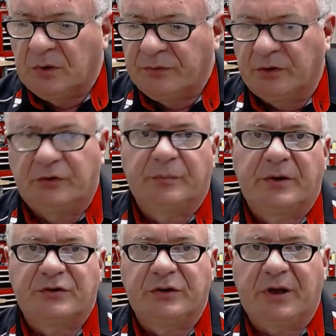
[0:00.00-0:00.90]
So just
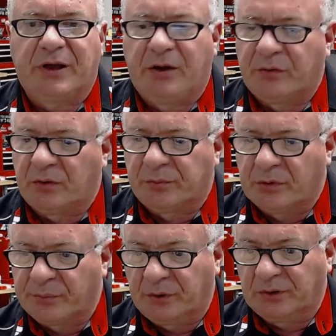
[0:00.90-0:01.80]
make sure you count
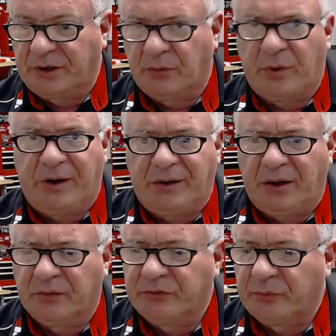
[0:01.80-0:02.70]
appropriately and write it
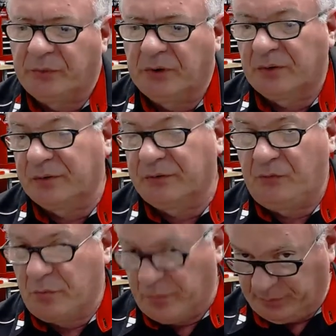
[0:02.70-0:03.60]
down somewhere because if
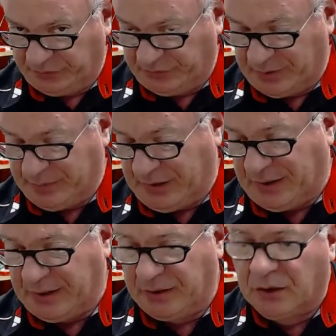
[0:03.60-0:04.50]
you remember it's like
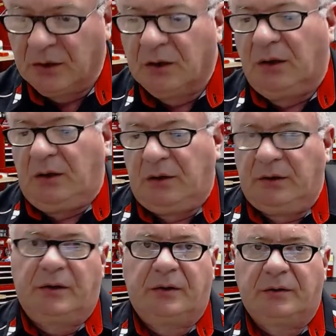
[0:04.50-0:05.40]
mine,
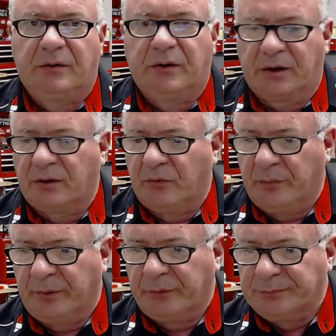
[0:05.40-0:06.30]
you're not going to
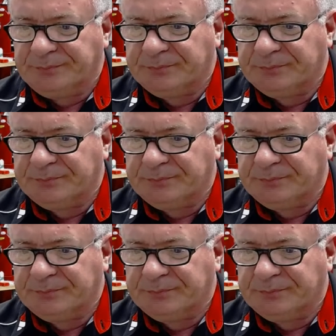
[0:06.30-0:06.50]
remember.